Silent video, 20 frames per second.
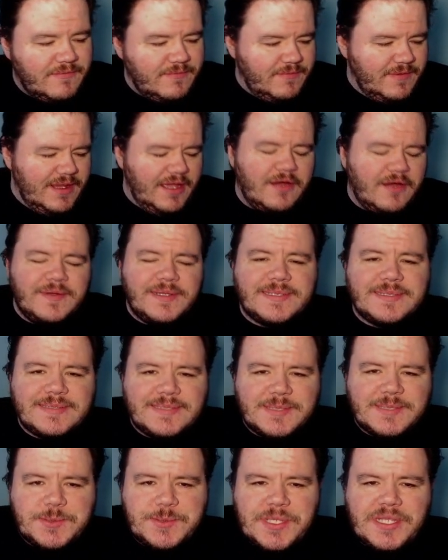we
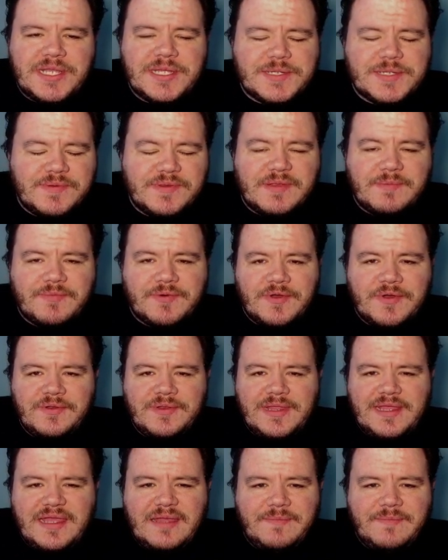always finish with the Pro
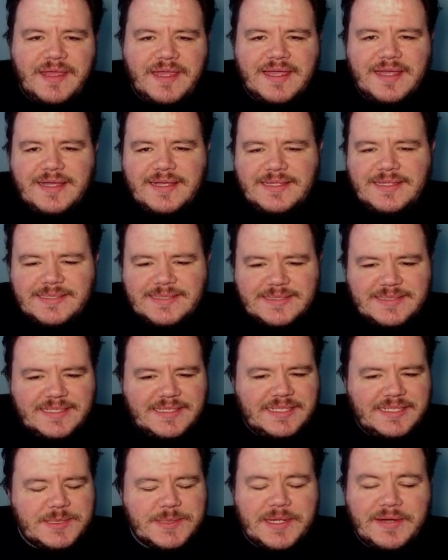League because
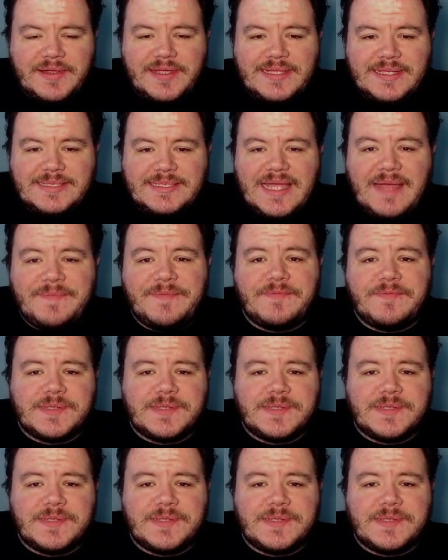it's very in-depth.